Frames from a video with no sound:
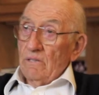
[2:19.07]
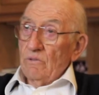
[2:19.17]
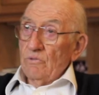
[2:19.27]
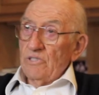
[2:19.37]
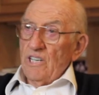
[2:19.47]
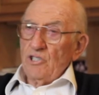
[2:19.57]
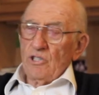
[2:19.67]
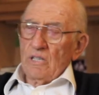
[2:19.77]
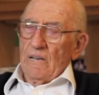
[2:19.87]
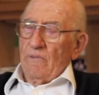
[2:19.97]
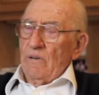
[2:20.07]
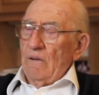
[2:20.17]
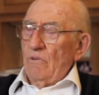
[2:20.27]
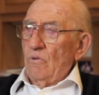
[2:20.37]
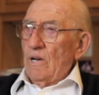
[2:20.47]
those days you didn't have to
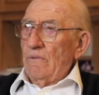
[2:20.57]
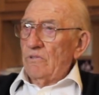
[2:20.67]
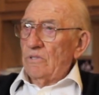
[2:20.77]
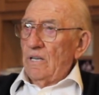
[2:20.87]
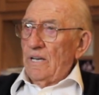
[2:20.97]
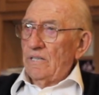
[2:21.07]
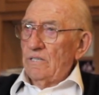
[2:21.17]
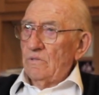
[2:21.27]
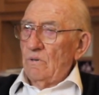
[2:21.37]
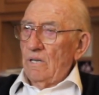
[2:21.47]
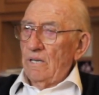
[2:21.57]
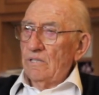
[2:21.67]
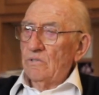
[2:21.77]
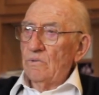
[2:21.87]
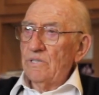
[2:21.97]
have a driver's license or
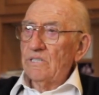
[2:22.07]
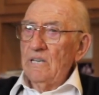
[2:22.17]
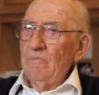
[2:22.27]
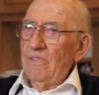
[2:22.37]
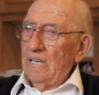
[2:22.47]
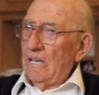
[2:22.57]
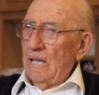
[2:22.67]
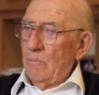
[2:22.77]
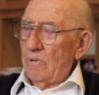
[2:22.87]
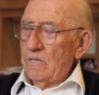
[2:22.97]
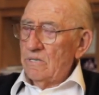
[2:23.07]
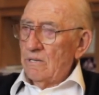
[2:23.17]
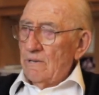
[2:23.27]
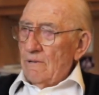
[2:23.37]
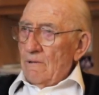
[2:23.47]
anything. So the same thing happens.
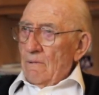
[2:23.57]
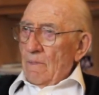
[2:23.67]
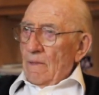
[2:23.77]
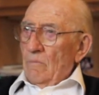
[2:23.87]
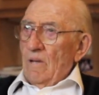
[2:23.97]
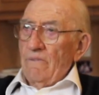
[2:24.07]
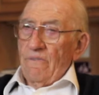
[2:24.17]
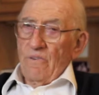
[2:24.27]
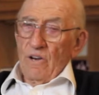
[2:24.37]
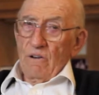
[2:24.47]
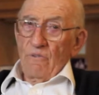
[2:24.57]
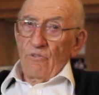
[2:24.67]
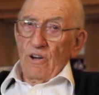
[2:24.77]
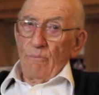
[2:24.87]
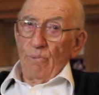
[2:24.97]
My friend
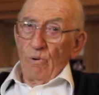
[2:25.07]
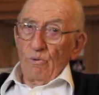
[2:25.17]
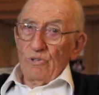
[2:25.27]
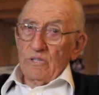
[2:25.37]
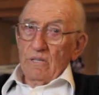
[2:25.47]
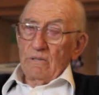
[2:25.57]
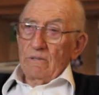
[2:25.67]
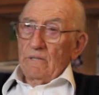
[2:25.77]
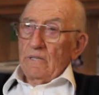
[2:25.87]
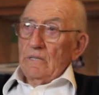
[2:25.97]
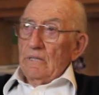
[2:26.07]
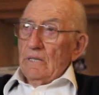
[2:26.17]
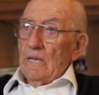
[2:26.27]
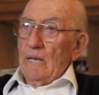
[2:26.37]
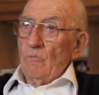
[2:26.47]
Fred Post
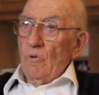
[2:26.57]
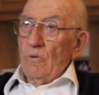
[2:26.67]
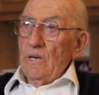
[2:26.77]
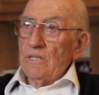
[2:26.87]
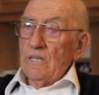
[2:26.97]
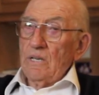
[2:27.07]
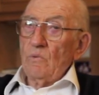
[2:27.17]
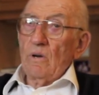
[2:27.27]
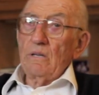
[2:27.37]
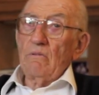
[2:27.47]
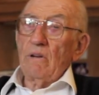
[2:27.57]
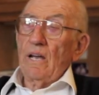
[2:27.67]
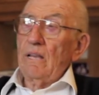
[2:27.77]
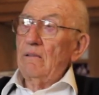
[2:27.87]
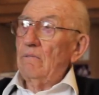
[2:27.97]
came over and he said he wanted to
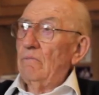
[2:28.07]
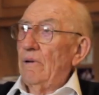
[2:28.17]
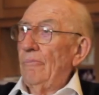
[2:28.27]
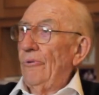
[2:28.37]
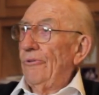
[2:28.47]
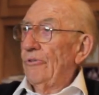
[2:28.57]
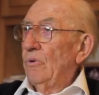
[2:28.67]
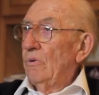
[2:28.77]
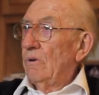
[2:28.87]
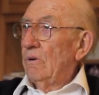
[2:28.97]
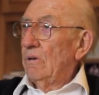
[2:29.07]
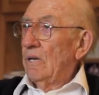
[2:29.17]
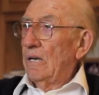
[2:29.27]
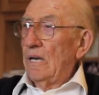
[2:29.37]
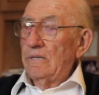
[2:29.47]
ride my motor scooter.
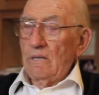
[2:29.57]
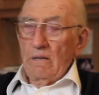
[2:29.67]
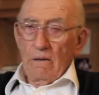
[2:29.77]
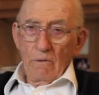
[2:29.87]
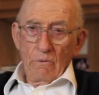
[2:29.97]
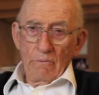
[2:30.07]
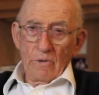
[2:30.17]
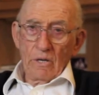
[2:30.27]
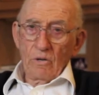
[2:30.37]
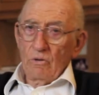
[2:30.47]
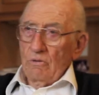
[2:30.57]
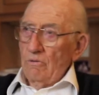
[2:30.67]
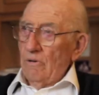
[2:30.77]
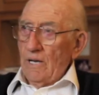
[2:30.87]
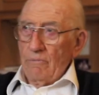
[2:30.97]
And I said, no,
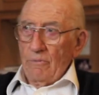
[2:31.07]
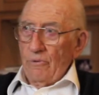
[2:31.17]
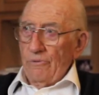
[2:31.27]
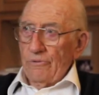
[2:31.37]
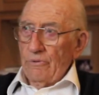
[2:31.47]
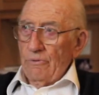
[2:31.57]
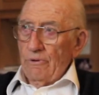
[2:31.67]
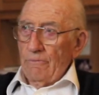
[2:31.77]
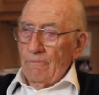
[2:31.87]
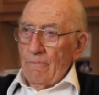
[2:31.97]
couldn't ride my motor scooter.